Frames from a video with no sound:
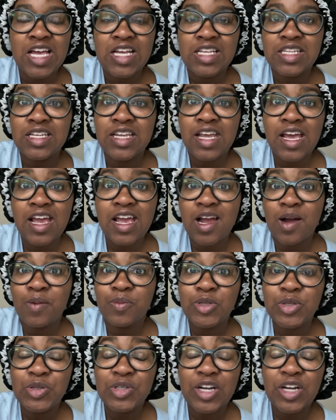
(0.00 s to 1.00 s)
Today, I'm
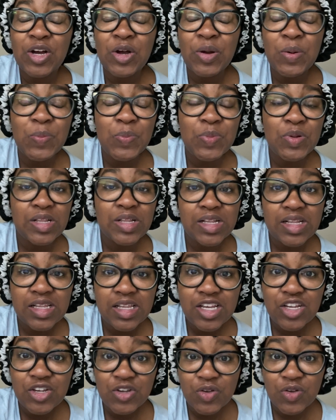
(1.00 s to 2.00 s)
doing a
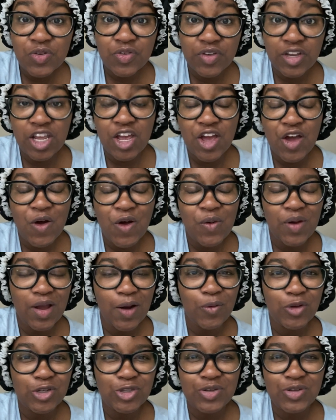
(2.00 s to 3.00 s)
completely new video, and I
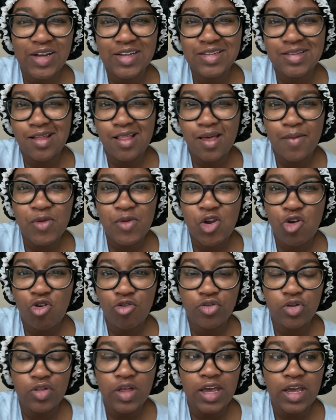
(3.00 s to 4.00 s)
want you guys to let me know
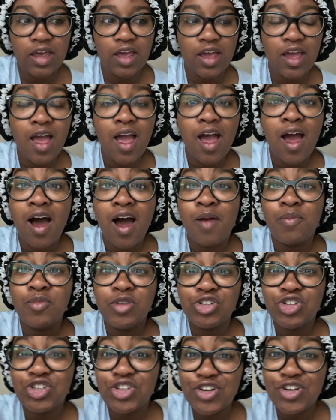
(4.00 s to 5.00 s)
if you like it. I'm
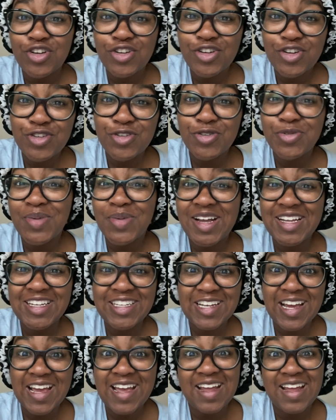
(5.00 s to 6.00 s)
literally going to do a
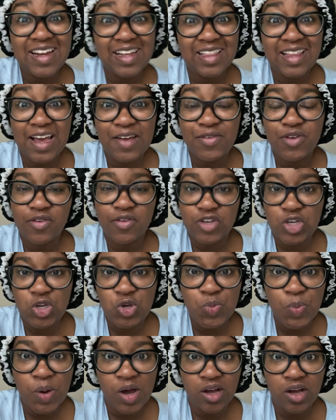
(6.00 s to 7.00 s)
day in the life of a
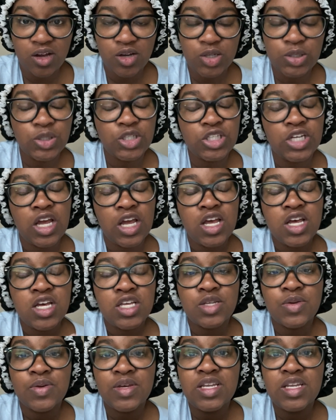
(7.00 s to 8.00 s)
coupon coach.
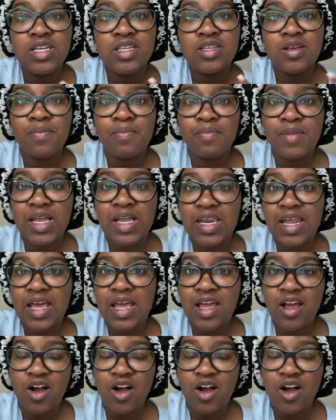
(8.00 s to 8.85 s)
So it is Monday,